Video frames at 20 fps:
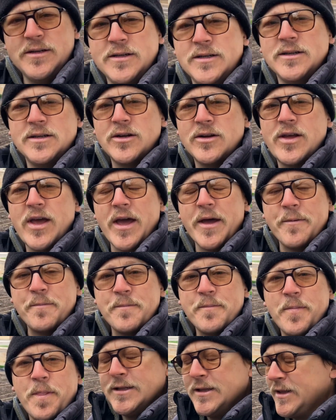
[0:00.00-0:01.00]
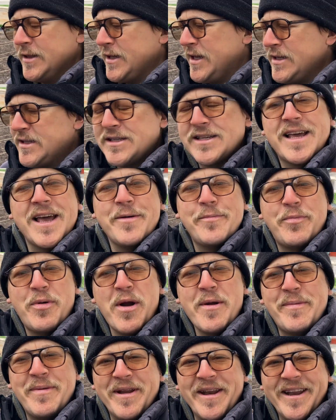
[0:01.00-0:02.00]
Okay, let's get
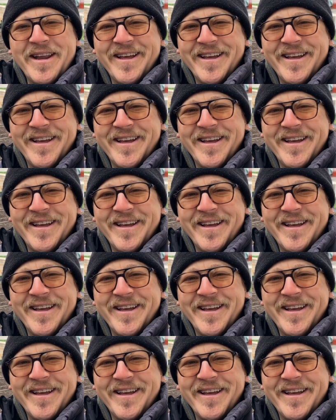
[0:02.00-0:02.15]
prepping.